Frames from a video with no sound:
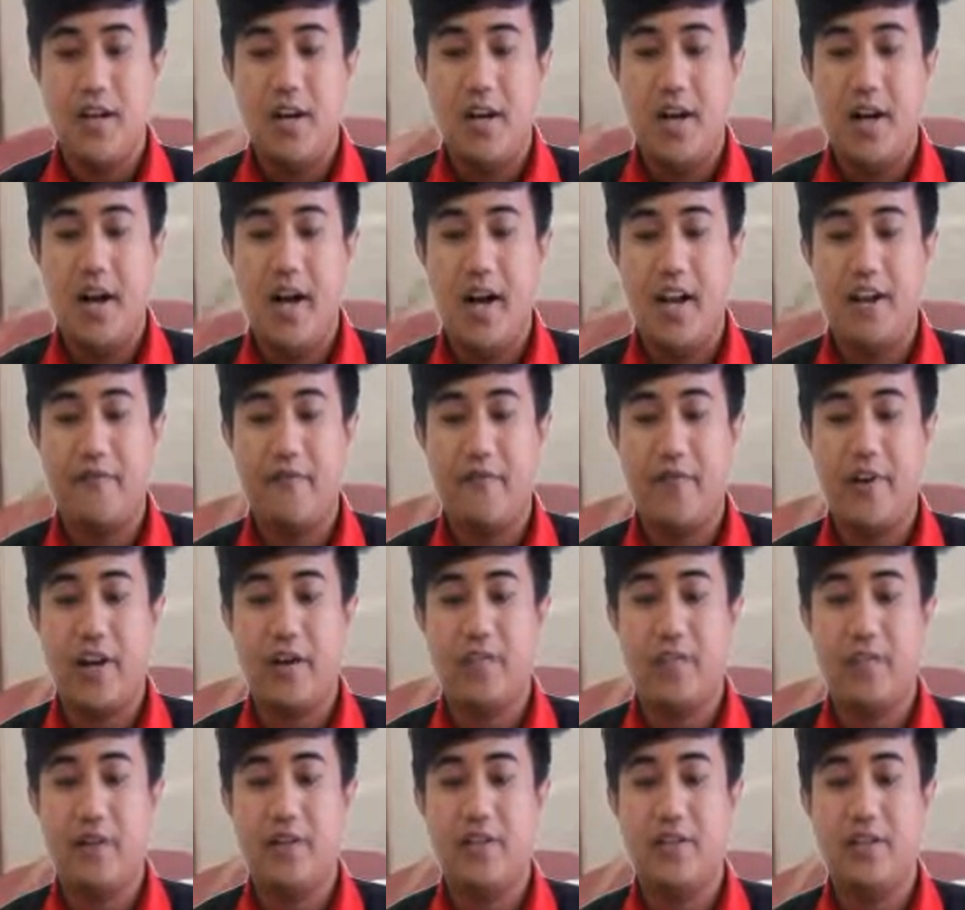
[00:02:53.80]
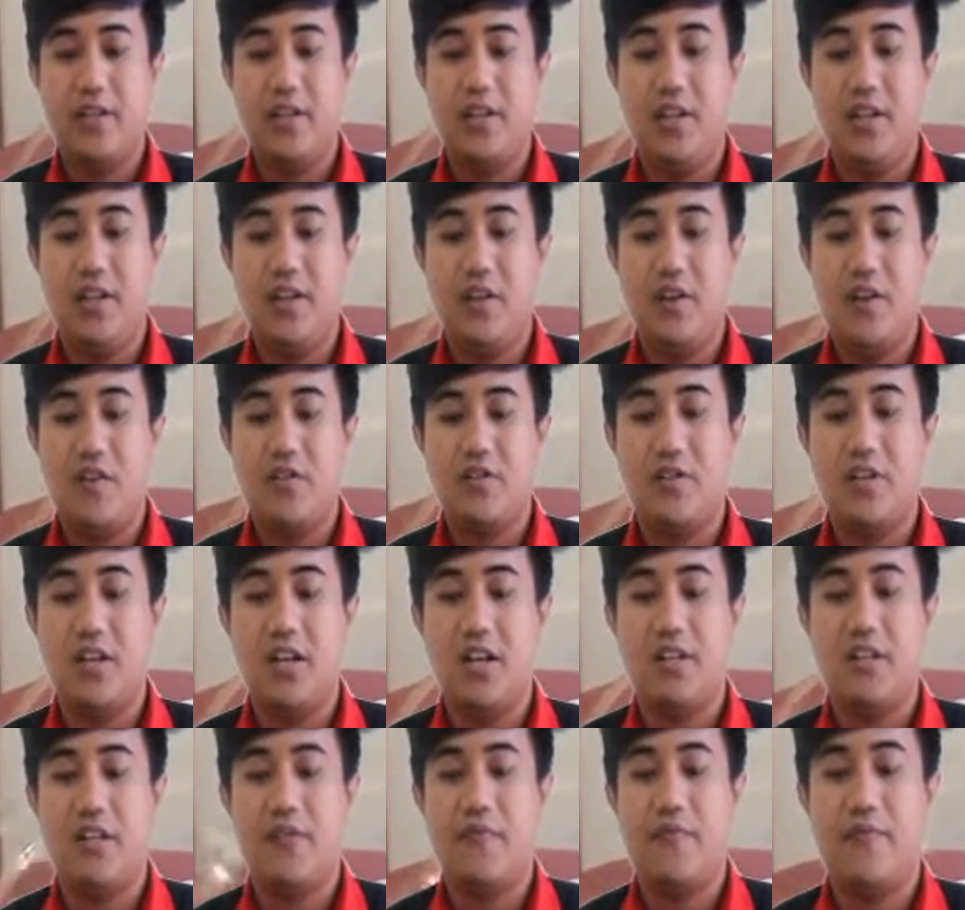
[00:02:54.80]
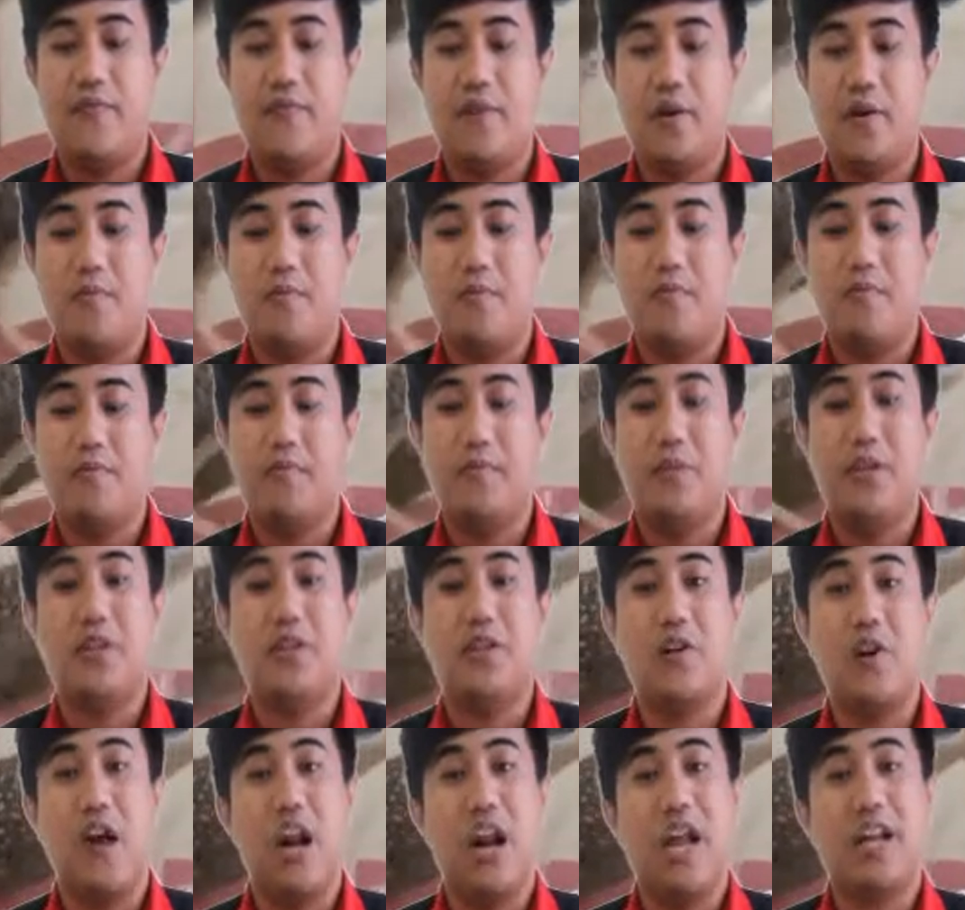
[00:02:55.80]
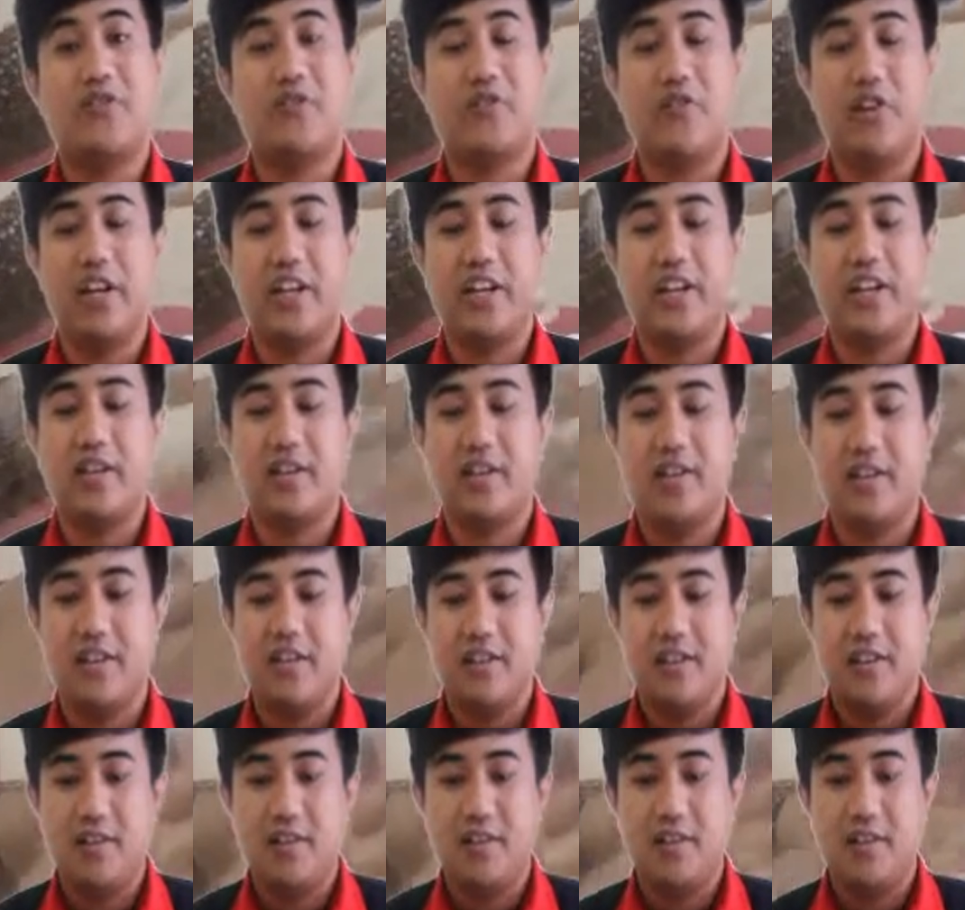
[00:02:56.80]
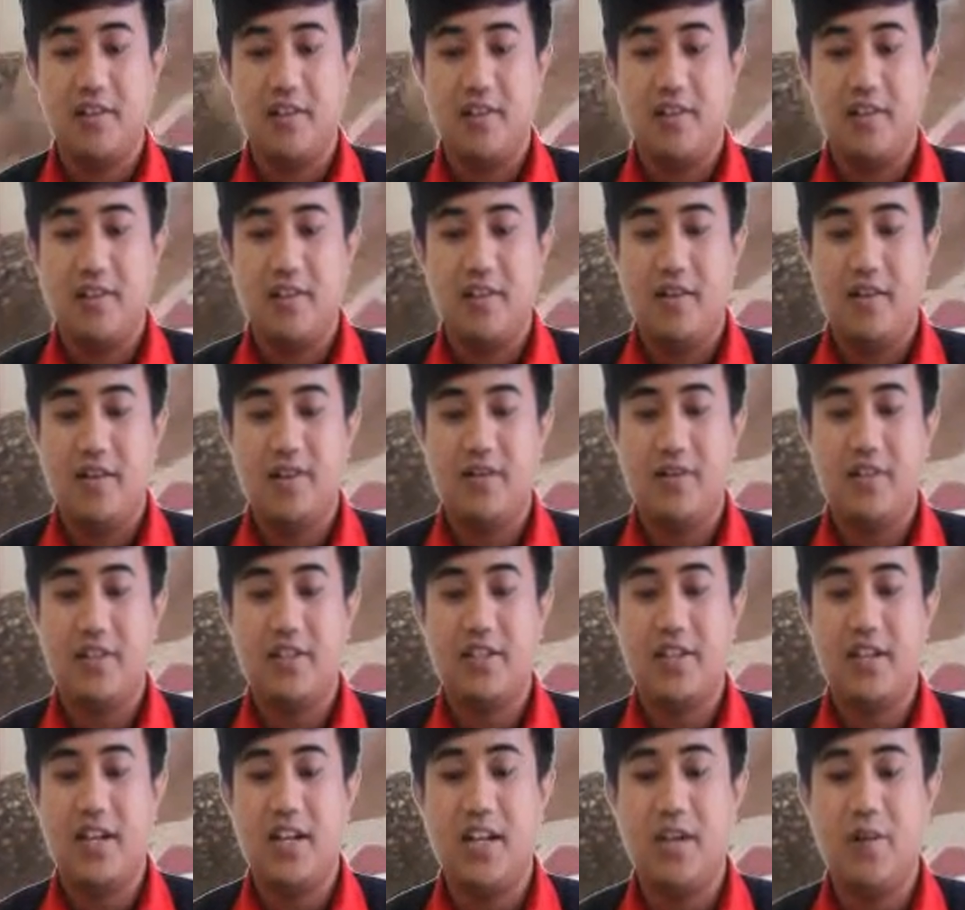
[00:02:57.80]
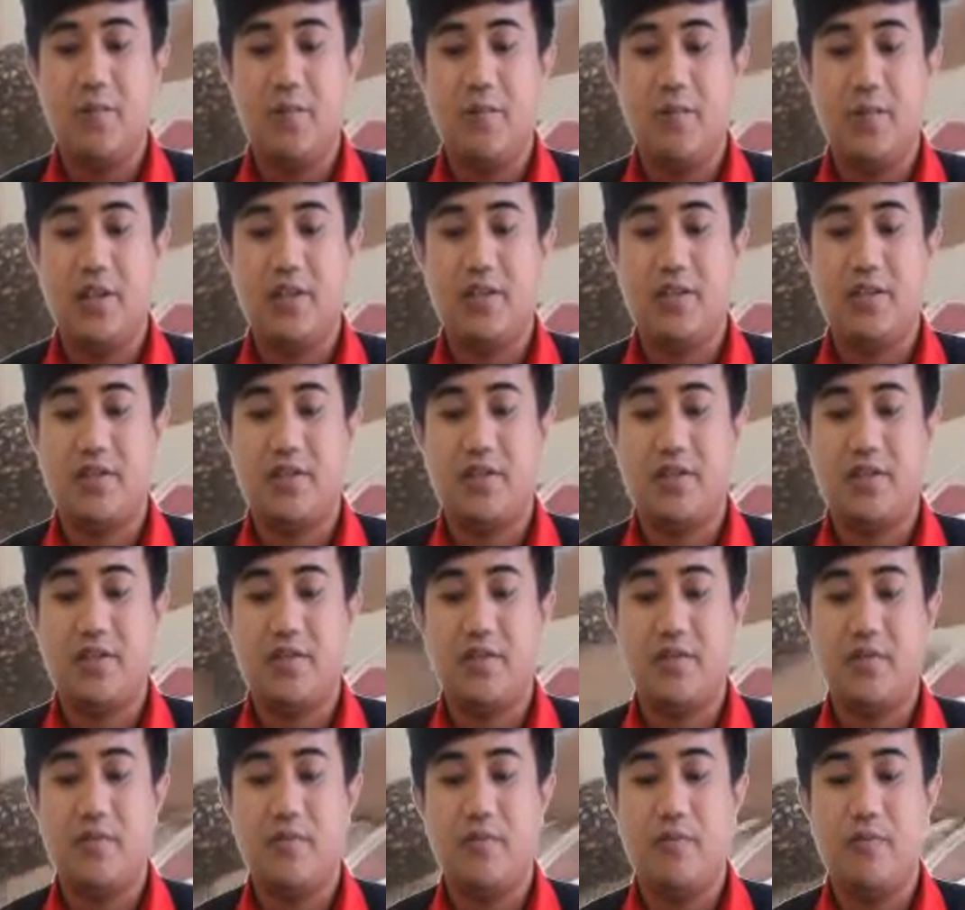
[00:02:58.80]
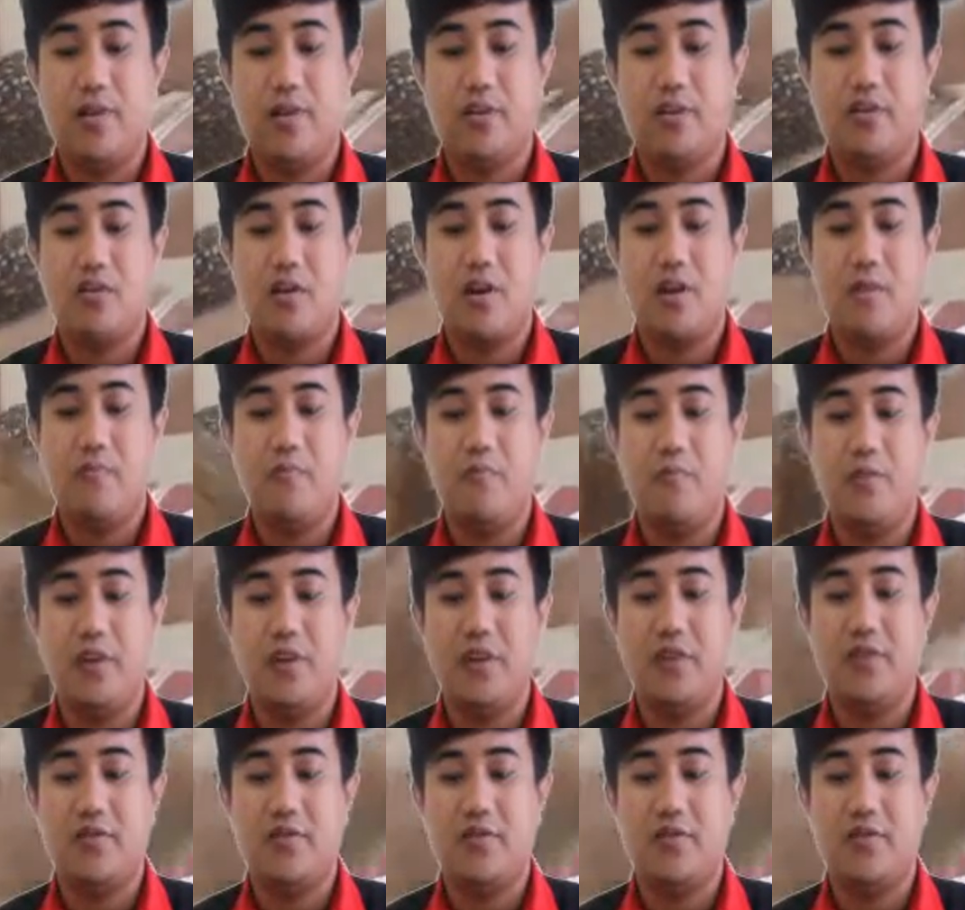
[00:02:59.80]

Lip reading: high frequency oscillation from piezoelectric crystal, which come with